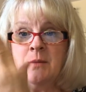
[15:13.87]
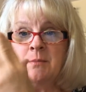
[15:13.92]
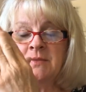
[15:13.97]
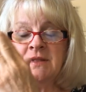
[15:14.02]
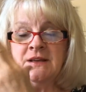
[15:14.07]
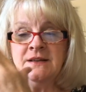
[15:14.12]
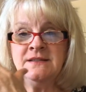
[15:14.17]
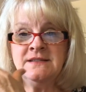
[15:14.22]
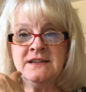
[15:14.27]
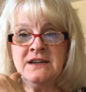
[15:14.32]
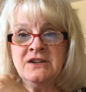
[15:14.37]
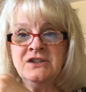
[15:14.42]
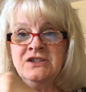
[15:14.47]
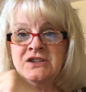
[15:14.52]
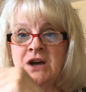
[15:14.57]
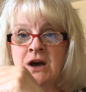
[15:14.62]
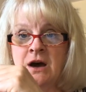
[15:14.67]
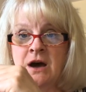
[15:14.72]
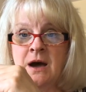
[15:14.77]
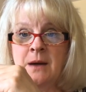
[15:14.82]
placed on
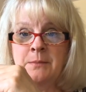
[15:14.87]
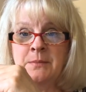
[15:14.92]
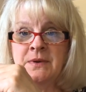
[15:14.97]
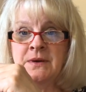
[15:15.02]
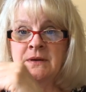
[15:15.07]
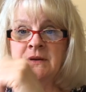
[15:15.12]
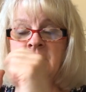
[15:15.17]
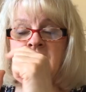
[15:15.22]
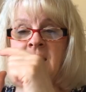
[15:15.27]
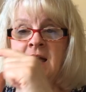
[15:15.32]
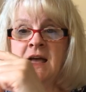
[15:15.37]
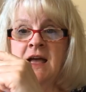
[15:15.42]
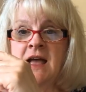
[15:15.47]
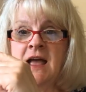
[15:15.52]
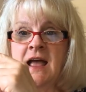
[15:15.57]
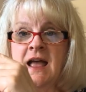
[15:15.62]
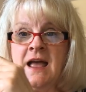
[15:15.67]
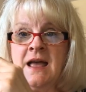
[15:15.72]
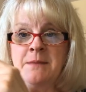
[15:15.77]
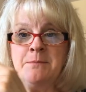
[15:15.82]
top
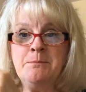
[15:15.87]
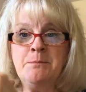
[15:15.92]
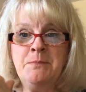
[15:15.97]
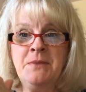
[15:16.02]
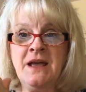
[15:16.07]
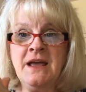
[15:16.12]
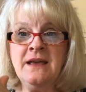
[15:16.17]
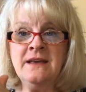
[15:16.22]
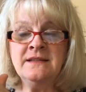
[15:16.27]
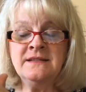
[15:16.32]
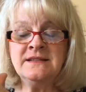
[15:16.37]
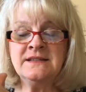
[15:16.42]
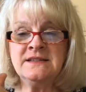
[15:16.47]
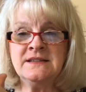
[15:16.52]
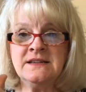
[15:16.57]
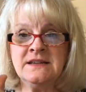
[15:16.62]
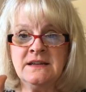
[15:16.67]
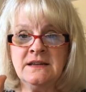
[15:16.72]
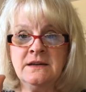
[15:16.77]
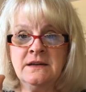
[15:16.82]
and
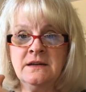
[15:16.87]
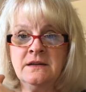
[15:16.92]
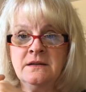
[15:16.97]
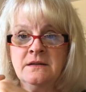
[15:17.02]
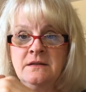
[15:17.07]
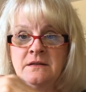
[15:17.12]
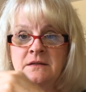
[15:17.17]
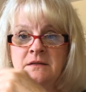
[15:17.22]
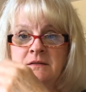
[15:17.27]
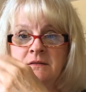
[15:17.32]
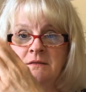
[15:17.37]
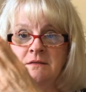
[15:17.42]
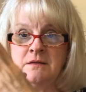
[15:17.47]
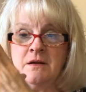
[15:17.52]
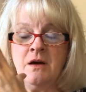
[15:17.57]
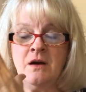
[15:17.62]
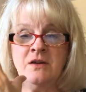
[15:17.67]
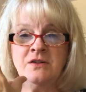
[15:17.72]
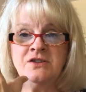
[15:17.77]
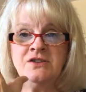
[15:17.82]
basted
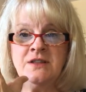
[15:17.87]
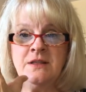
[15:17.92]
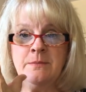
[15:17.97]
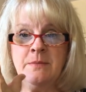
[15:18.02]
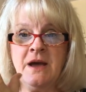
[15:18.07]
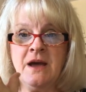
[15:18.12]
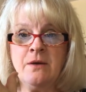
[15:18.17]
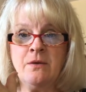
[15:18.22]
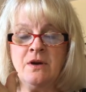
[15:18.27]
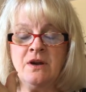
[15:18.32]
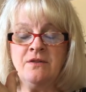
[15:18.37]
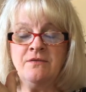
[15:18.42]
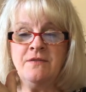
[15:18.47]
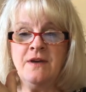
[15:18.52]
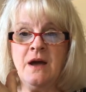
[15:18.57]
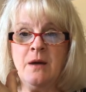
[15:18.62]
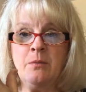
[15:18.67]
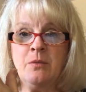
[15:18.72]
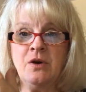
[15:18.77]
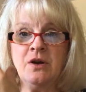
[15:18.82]
onto the background
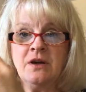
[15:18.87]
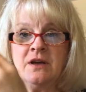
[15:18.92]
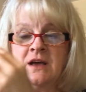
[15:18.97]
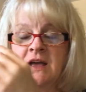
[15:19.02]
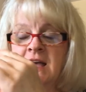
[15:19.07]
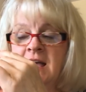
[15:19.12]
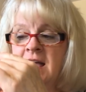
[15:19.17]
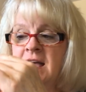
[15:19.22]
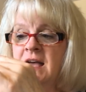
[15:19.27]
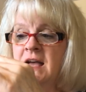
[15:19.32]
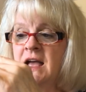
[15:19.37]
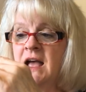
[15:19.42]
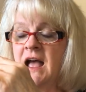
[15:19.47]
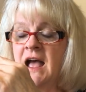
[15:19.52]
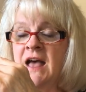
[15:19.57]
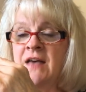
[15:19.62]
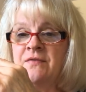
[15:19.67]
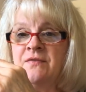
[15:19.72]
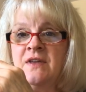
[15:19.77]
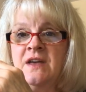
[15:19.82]
fabric,
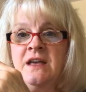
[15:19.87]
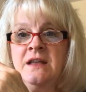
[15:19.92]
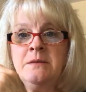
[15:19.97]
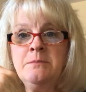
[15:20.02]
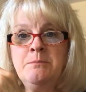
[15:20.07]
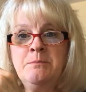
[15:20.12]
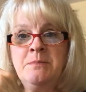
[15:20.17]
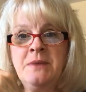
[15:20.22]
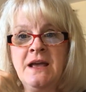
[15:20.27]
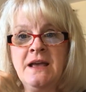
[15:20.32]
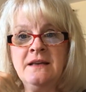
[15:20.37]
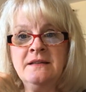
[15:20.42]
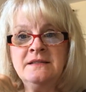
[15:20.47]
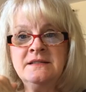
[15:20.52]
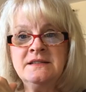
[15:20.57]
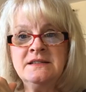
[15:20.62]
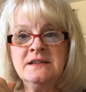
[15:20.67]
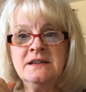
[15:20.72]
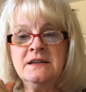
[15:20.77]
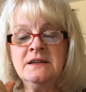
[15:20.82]
and then
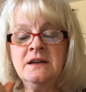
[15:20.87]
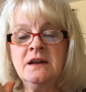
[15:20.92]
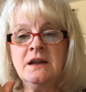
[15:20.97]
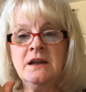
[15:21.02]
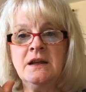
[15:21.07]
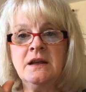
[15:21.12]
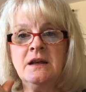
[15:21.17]
basted